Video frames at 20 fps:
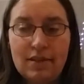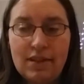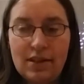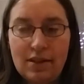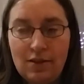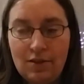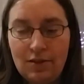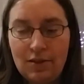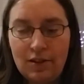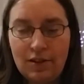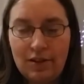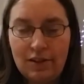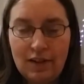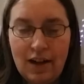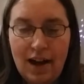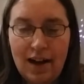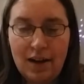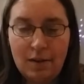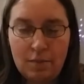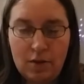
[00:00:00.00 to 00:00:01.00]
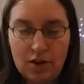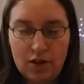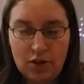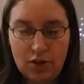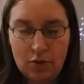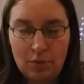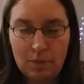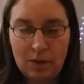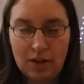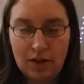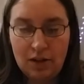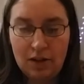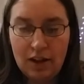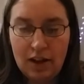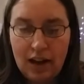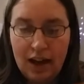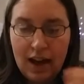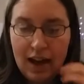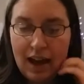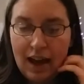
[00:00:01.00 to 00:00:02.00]
So they're a gliding marsupial.
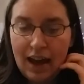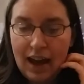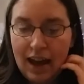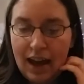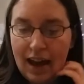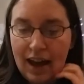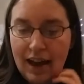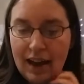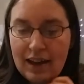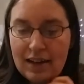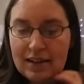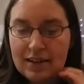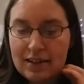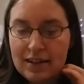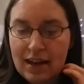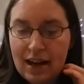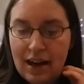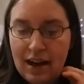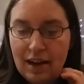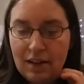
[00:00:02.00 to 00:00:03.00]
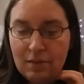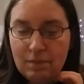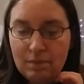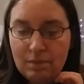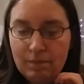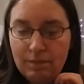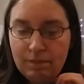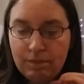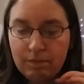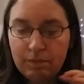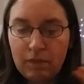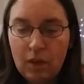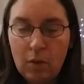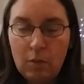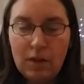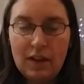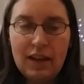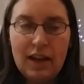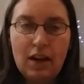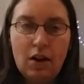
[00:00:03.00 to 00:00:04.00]
And
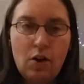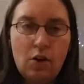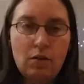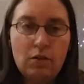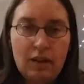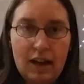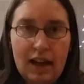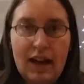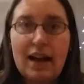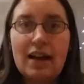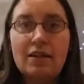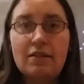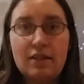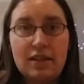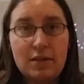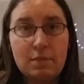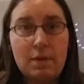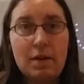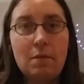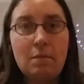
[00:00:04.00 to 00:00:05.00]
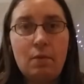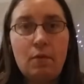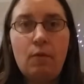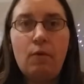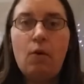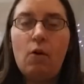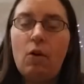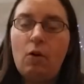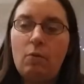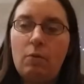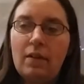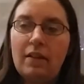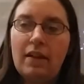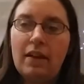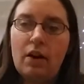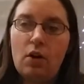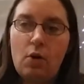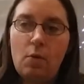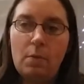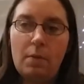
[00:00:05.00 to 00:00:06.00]
when they, like I explained before, when
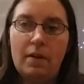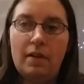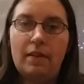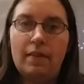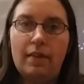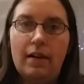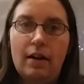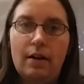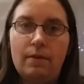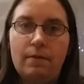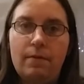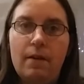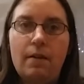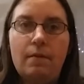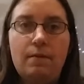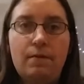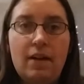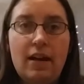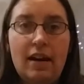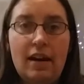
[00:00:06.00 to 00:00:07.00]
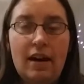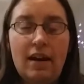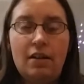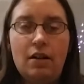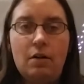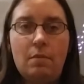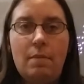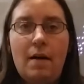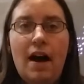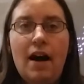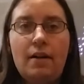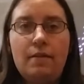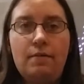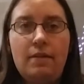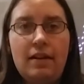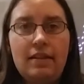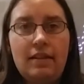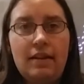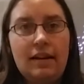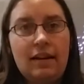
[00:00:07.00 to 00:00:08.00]
they open their front feet and their back
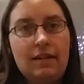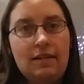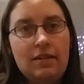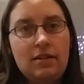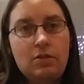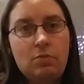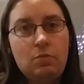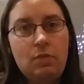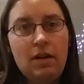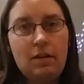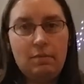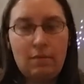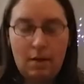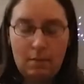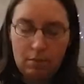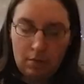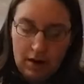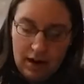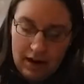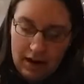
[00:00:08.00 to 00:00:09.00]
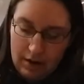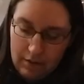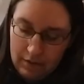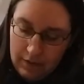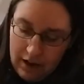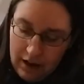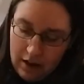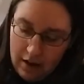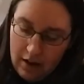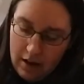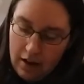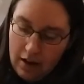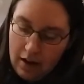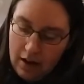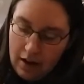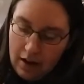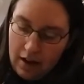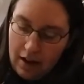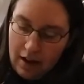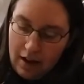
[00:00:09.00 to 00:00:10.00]
feet, they get this wing membrane out there.
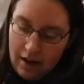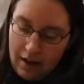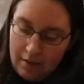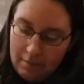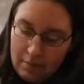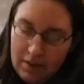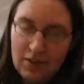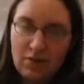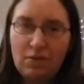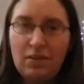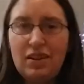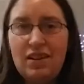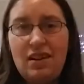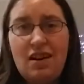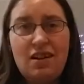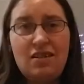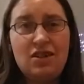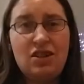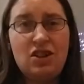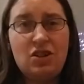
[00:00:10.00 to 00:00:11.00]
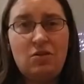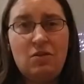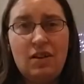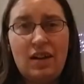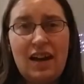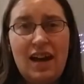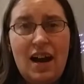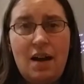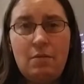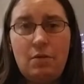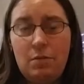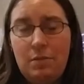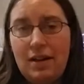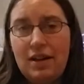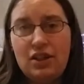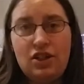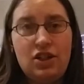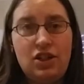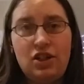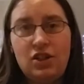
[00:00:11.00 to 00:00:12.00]
It's really hard to show on camera
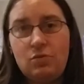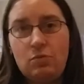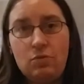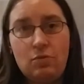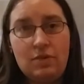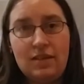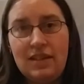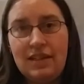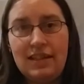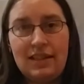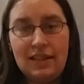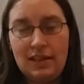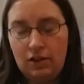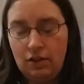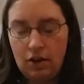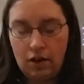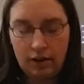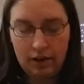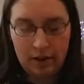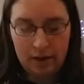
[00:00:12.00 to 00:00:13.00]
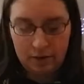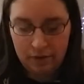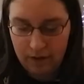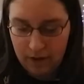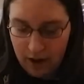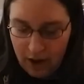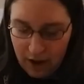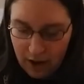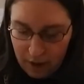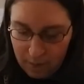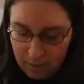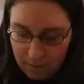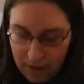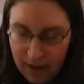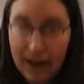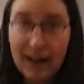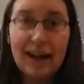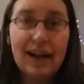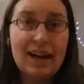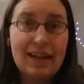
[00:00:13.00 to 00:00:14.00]
because you just won't sit still long enough.
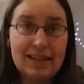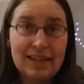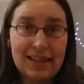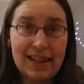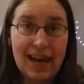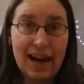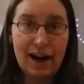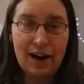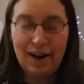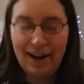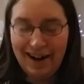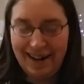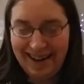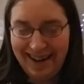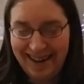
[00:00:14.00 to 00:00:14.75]
But it is there.